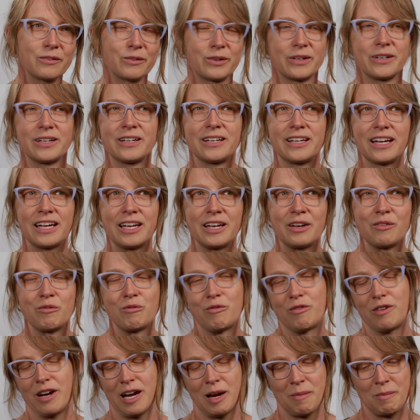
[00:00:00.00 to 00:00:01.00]
We're
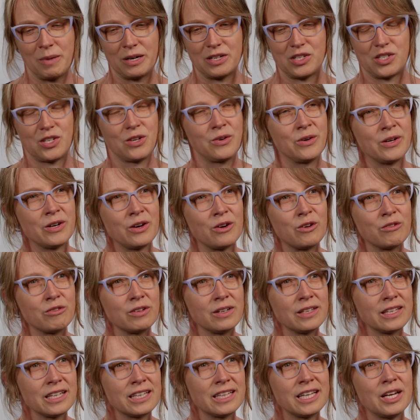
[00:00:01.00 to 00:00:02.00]
in very much so an
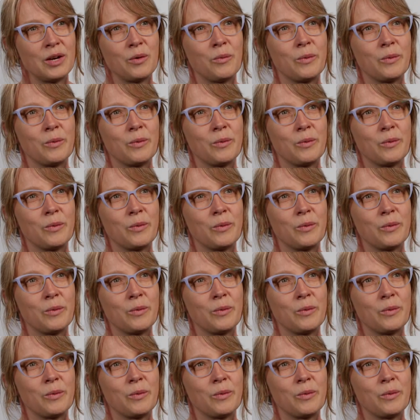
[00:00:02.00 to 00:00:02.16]
overly lit